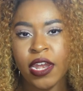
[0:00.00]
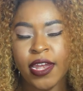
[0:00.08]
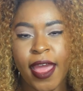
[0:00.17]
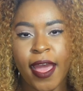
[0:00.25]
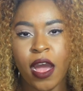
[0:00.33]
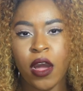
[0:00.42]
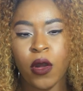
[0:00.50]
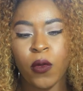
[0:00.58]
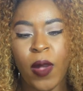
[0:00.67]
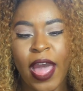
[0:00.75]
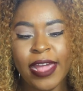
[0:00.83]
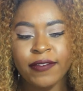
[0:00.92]

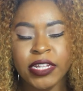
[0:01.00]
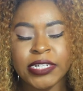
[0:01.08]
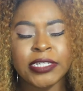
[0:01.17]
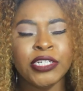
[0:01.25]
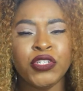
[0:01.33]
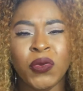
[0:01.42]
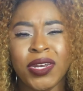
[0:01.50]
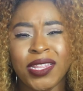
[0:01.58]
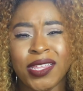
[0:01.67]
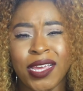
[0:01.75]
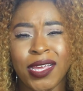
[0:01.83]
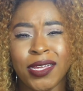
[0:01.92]
Now, I really didn't do
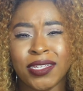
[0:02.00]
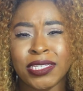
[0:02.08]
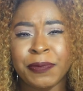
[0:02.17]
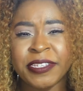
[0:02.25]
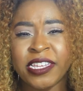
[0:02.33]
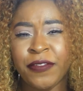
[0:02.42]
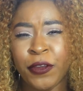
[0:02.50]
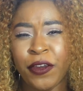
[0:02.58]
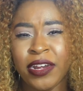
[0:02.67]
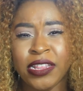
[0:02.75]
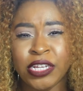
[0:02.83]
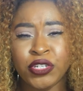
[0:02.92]
anything specific
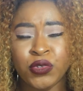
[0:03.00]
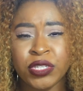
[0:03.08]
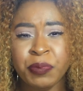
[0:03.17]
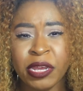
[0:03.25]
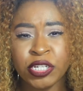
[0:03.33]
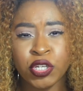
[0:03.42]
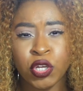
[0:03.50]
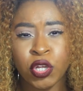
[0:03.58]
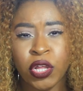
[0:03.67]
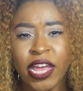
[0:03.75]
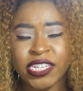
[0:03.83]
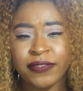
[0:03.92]
or anything too
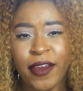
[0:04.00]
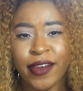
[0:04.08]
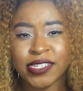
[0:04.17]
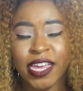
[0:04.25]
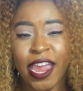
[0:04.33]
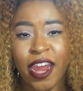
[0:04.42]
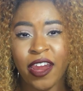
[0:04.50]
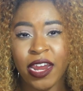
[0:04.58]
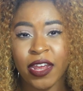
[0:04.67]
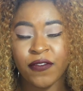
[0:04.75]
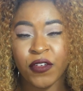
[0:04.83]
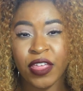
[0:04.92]
special as far as
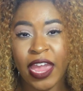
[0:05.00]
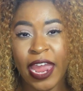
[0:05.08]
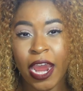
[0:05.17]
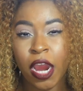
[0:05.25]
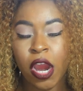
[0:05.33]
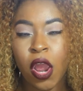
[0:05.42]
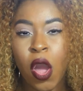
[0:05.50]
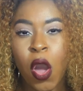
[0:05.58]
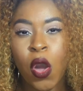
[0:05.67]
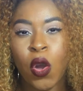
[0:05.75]
caring for the hair.